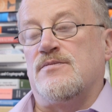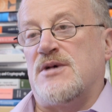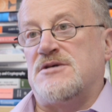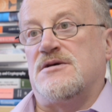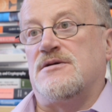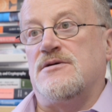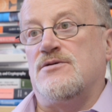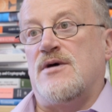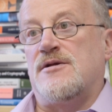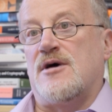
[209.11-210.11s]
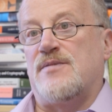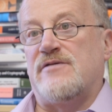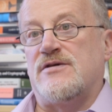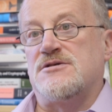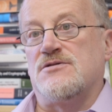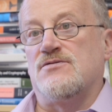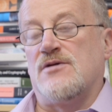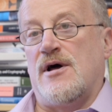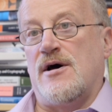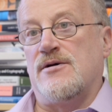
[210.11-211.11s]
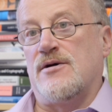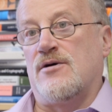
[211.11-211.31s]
Basically, you end up having to rely on a